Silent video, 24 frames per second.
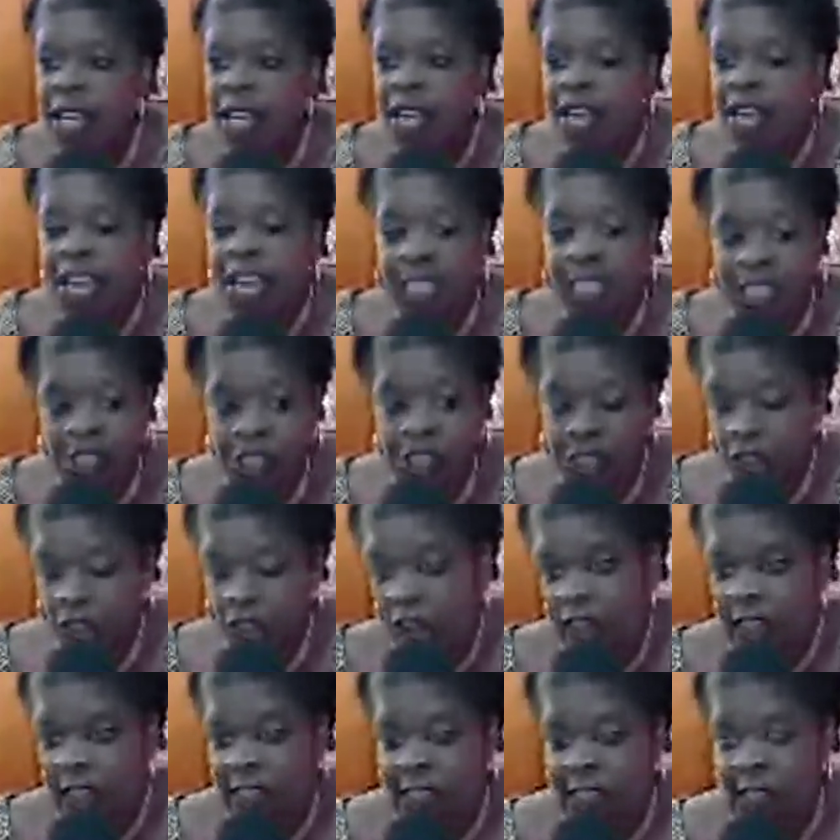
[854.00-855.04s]
it's
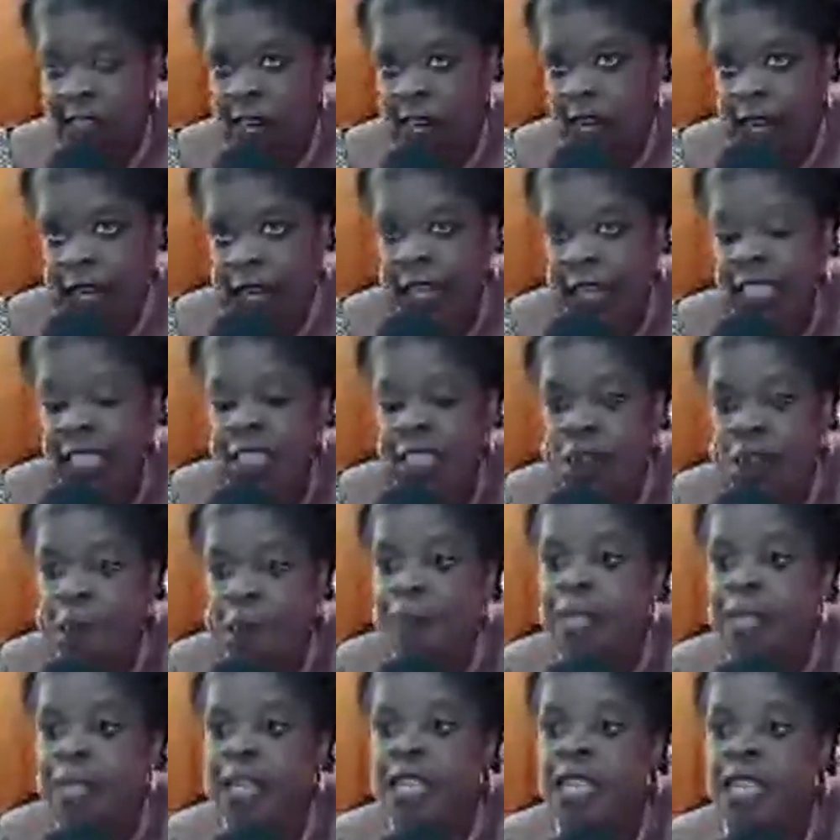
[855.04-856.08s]
just like at the top
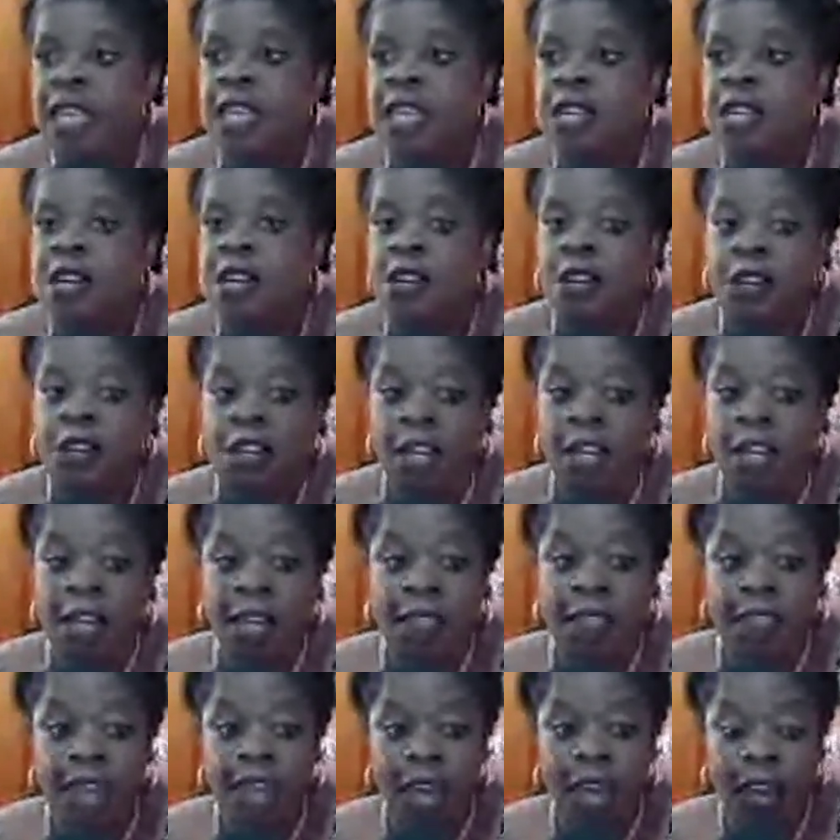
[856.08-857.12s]
of the year
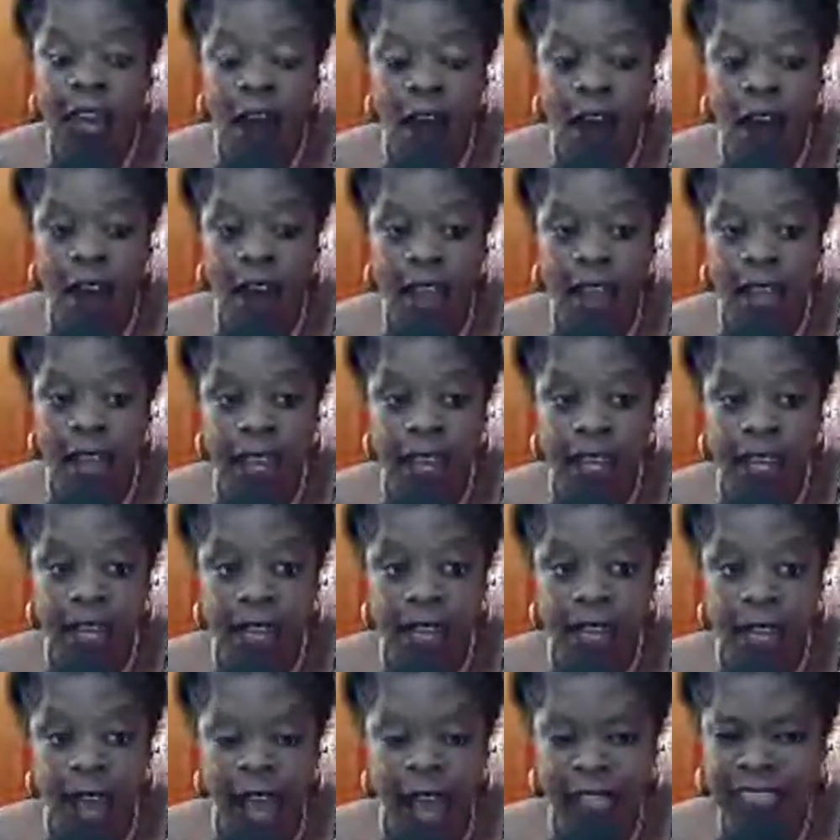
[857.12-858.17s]
that i
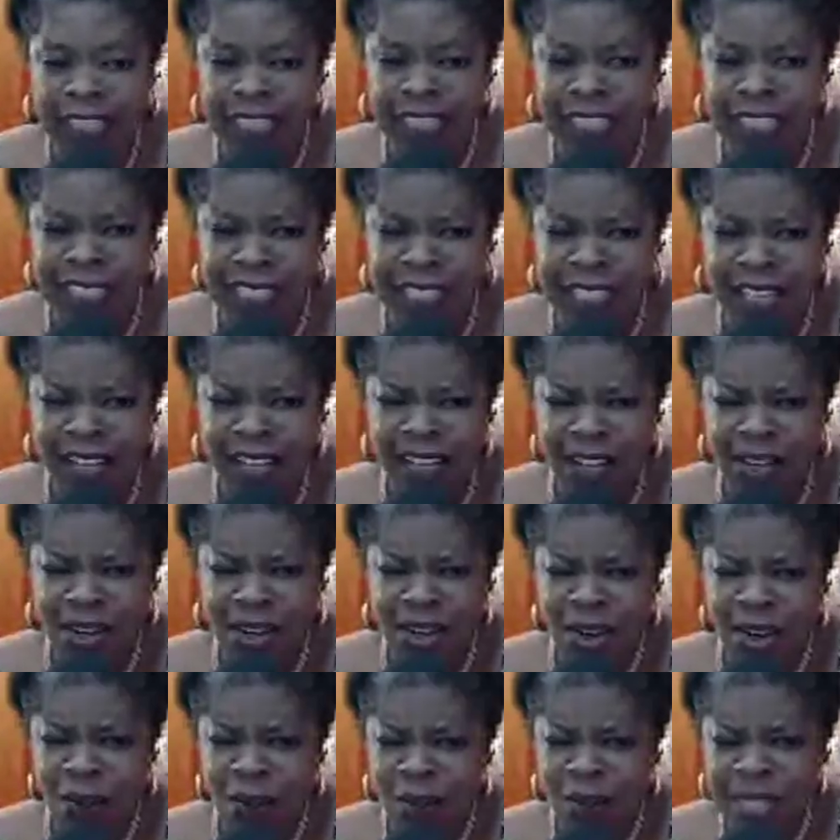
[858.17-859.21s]
actually said to her
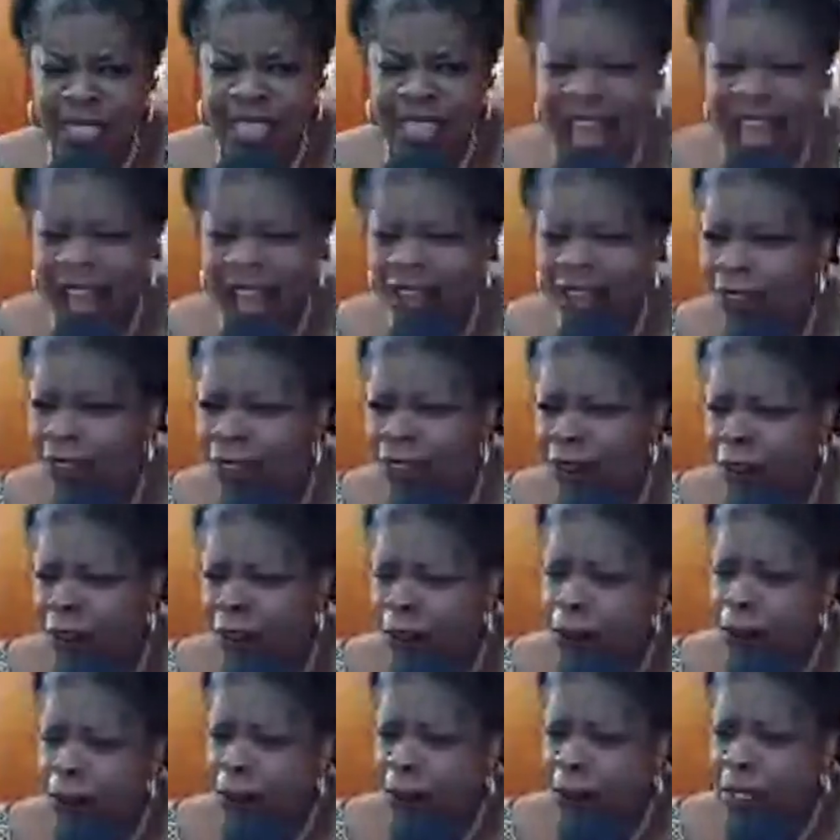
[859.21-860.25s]
wendy how long have we
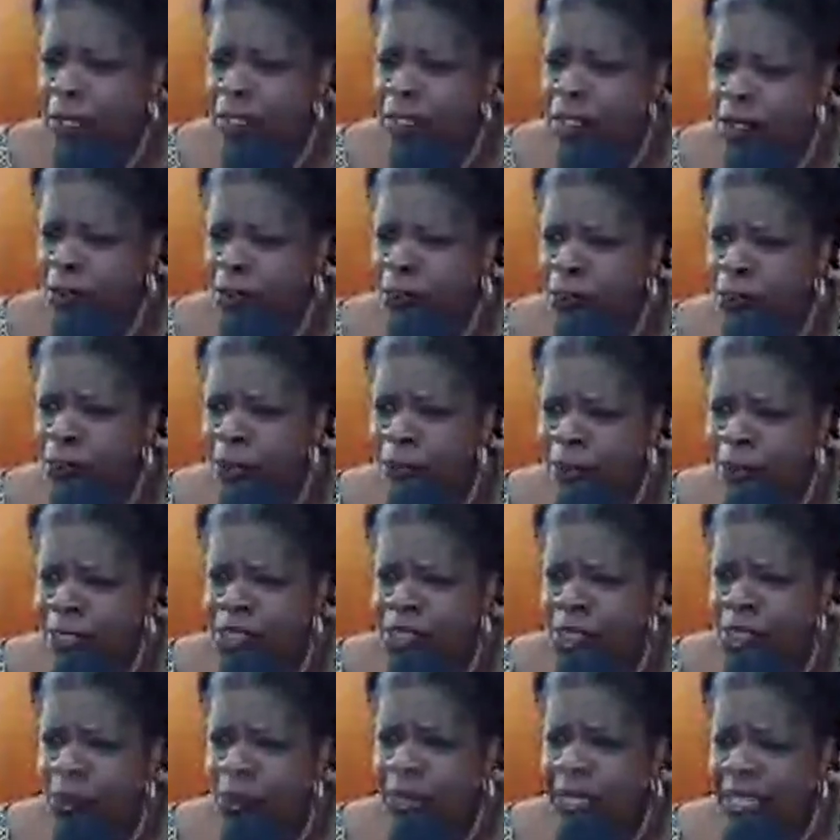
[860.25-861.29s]
been, we been
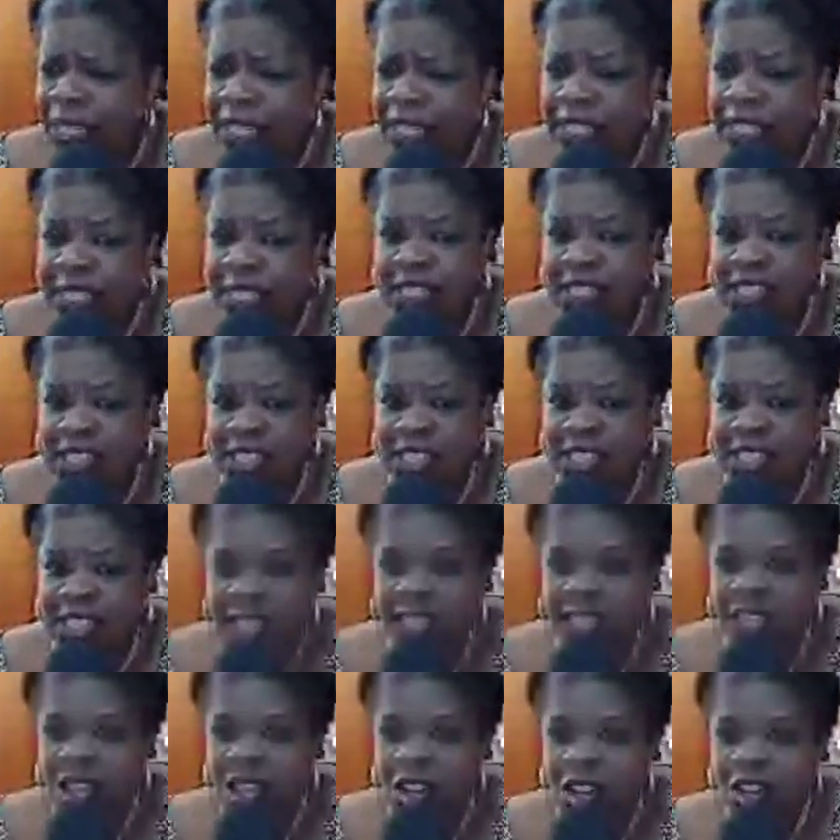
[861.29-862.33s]
doing this and she said
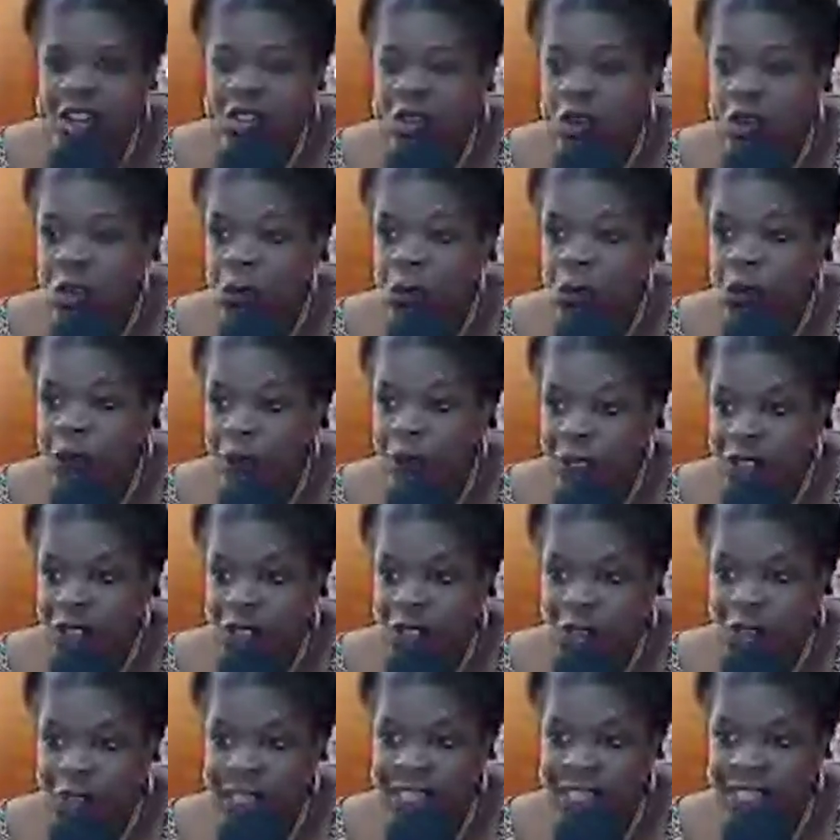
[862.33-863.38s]
noreen we've been
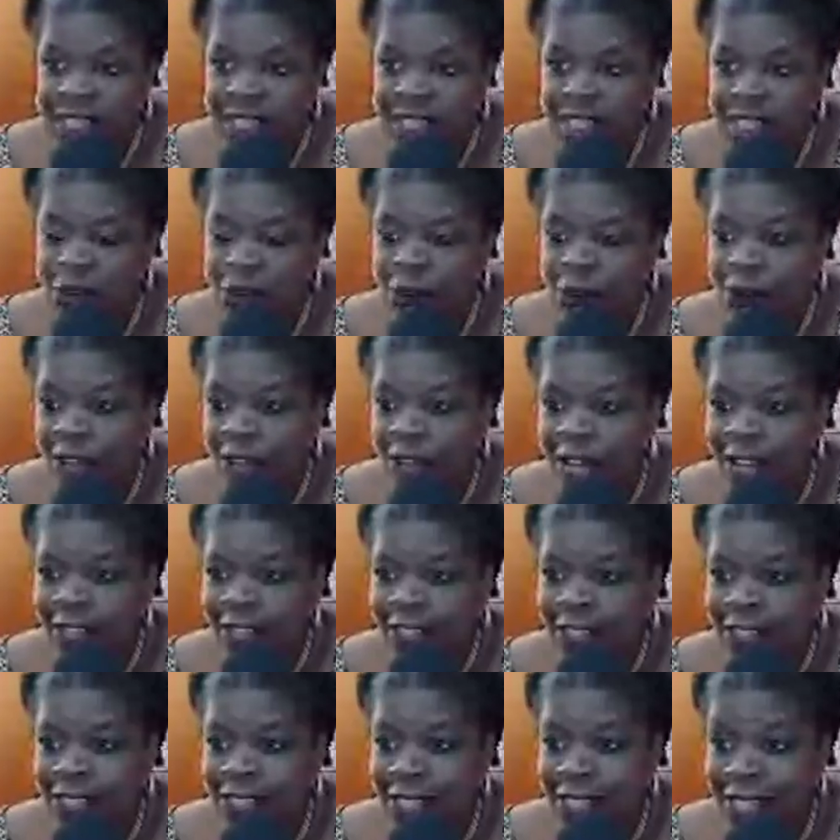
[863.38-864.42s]
doing this since
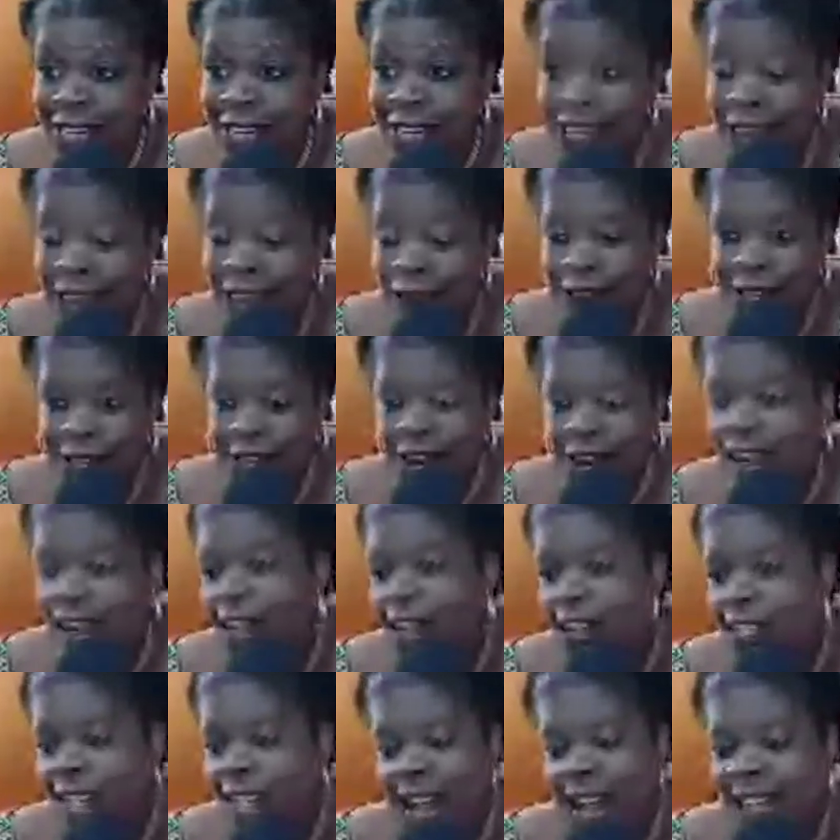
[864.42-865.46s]
2011 and i
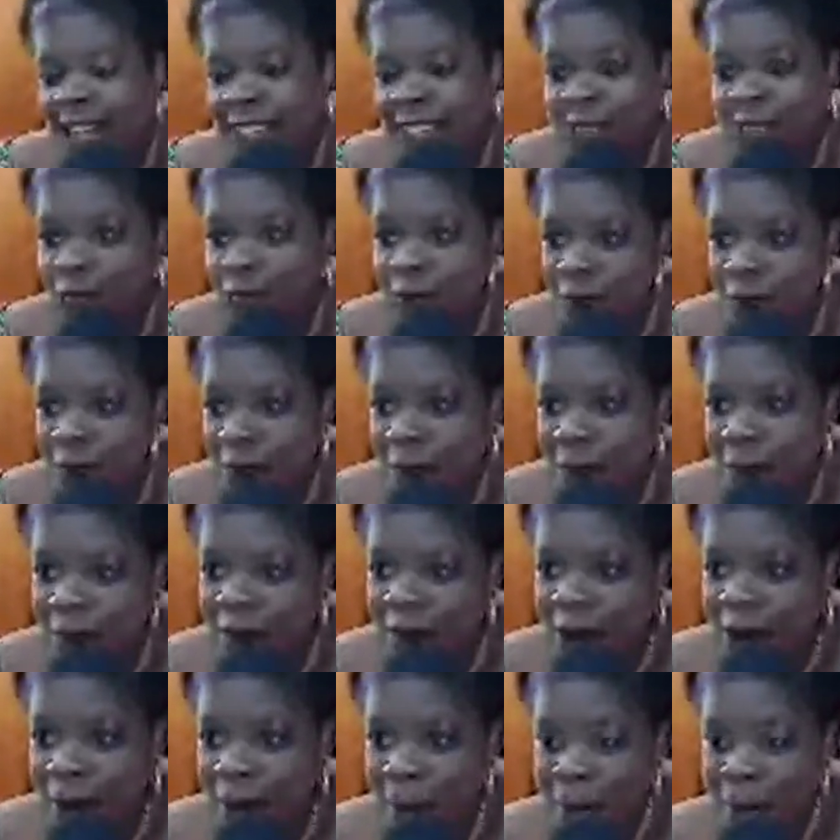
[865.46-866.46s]
couldn't actually remember